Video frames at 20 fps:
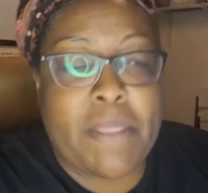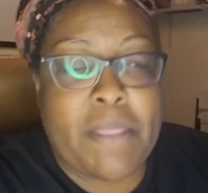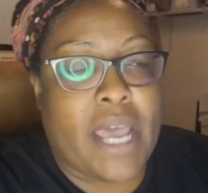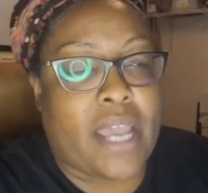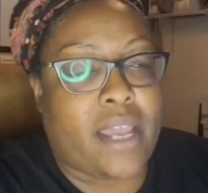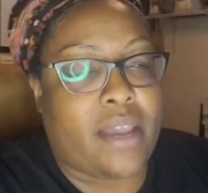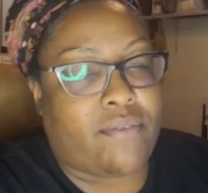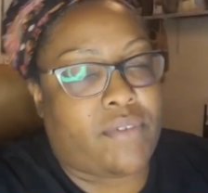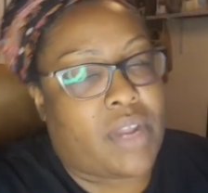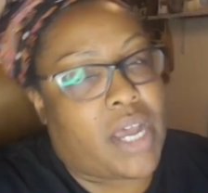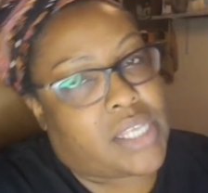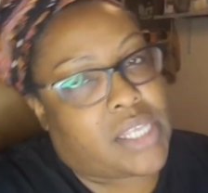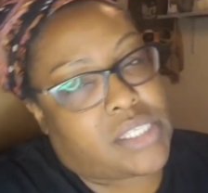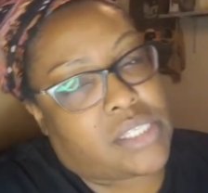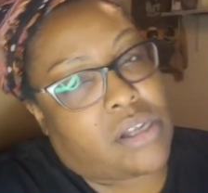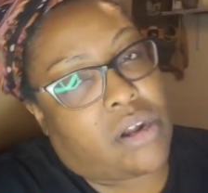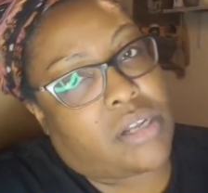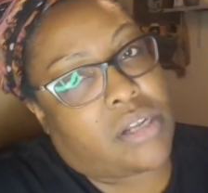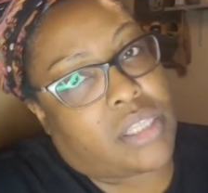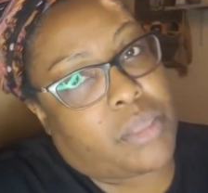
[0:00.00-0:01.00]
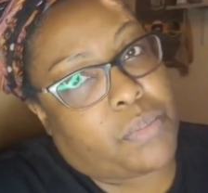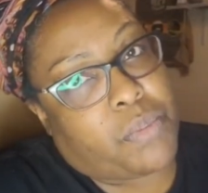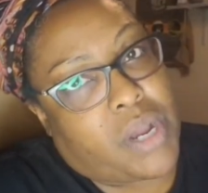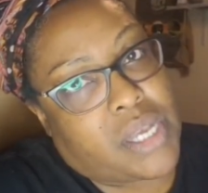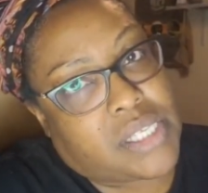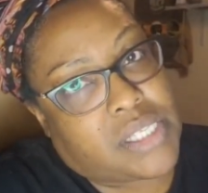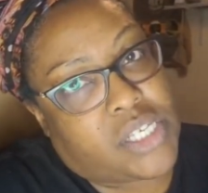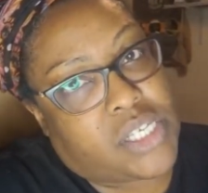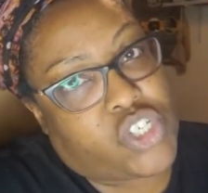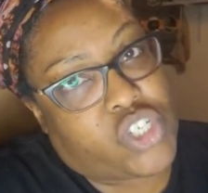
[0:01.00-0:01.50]
I have not started the
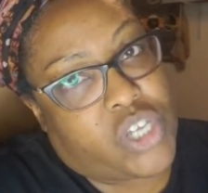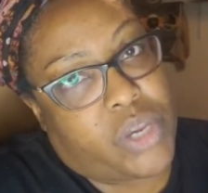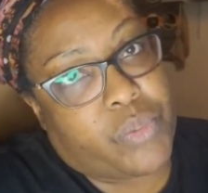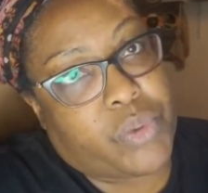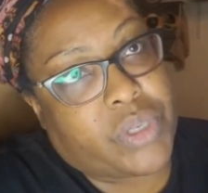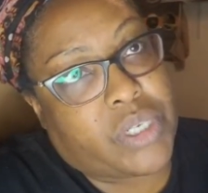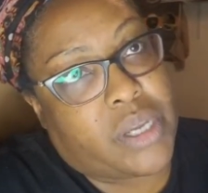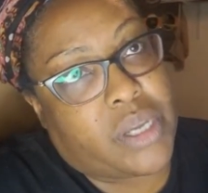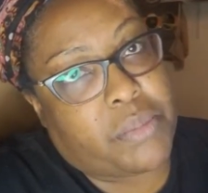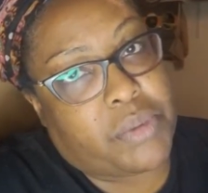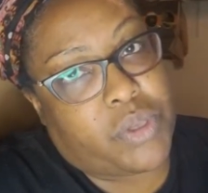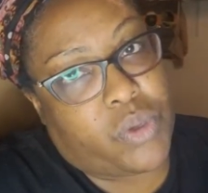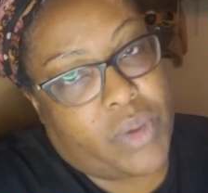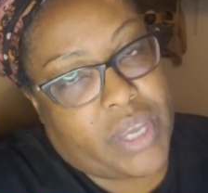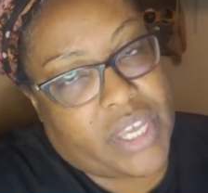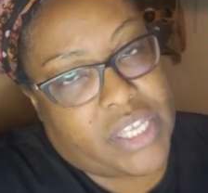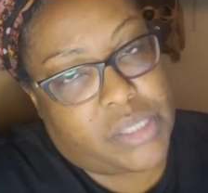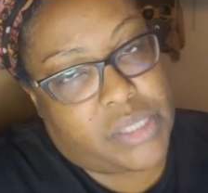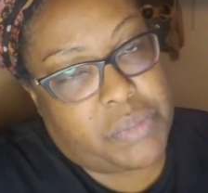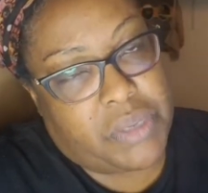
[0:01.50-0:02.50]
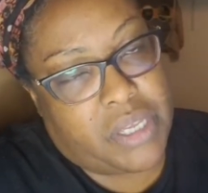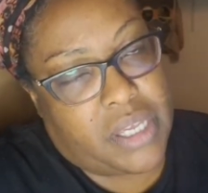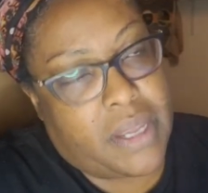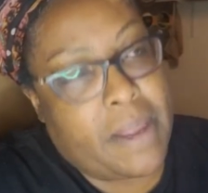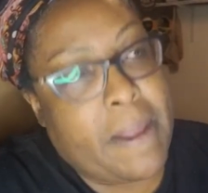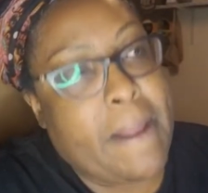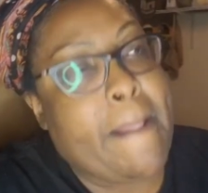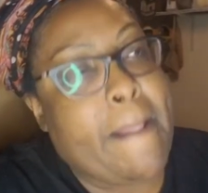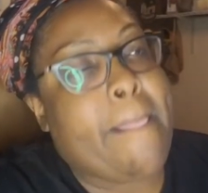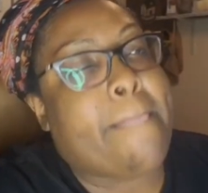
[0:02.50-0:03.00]
process yet with
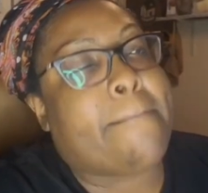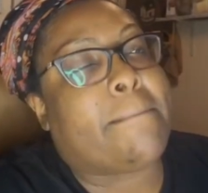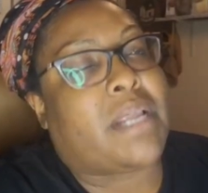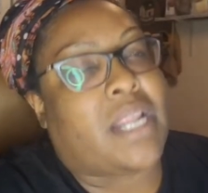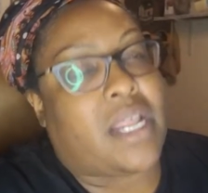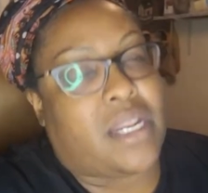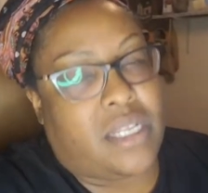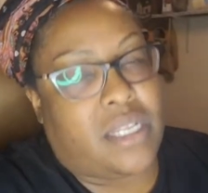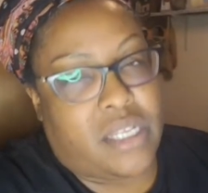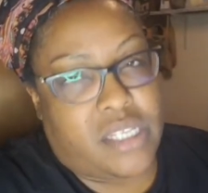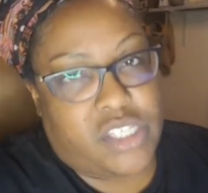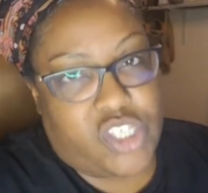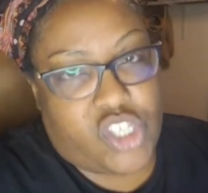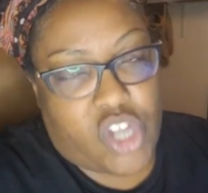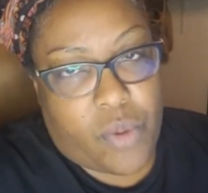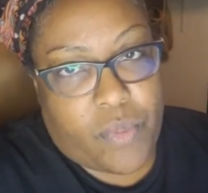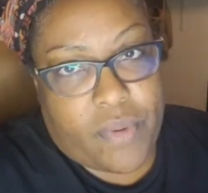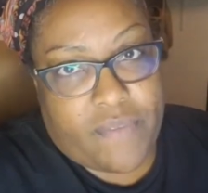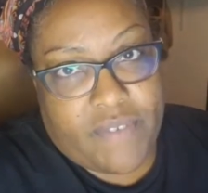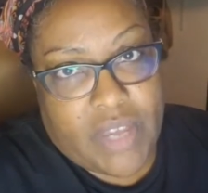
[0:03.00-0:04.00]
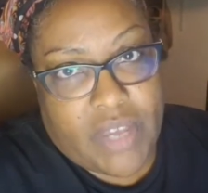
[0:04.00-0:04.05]
WSP, but I did start with